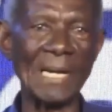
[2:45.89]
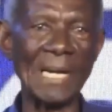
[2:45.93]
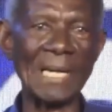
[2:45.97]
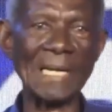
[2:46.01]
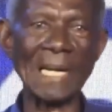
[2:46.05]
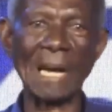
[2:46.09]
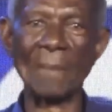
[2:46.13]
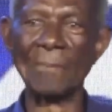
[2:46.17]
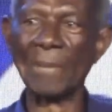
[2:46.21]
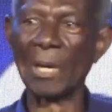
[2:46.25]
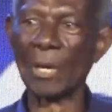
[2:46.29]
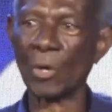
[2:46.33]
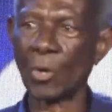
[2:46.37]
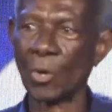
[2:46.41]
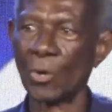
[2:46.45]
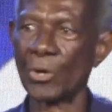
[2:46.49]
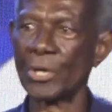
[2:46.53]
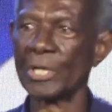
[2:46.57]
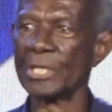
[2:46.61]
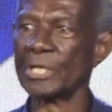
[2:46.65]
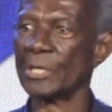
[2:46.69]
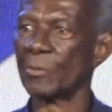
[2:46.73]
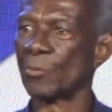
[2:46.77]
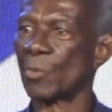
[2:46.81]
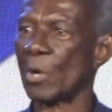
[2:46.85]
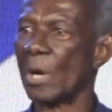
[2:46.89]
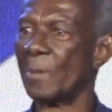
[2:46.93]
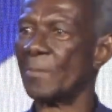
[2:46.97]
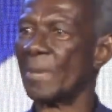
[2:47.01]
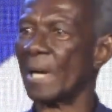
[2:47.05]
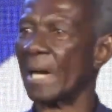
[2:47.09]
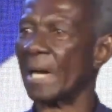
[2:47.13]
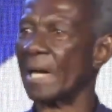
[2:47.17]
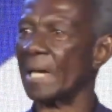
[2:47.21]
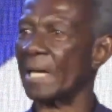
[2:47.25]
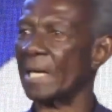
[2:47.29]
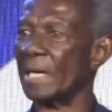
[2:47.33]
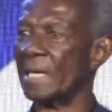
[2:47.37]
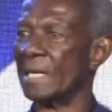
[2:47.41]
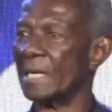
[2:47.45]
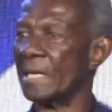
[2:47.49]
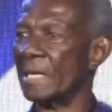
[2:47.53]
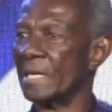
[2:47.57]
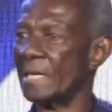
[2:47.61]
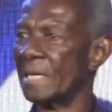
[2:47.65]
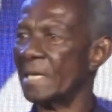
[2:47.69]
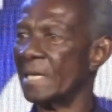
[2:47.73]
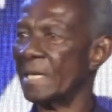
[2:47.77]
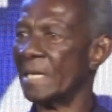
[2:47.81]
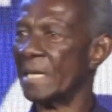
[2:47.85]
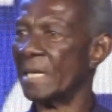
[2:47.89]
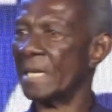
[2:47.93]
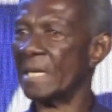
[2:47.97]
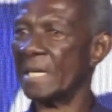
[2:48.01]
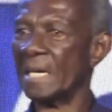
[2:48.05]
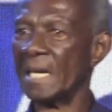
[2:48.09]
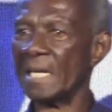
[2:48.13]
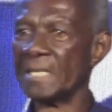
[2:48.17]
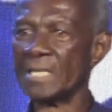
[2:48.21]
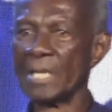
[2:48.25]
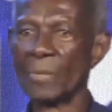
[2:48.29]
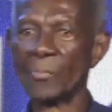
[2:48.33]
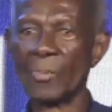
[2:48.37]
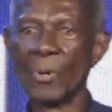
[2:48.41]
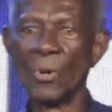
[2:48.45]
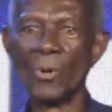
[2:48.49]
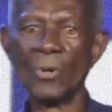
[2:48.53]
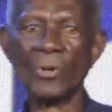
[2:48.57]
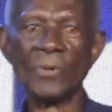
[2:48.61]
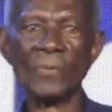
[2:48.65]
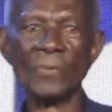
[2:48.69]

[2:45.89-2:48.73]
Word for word: and I'm encouraging Governor Agyepong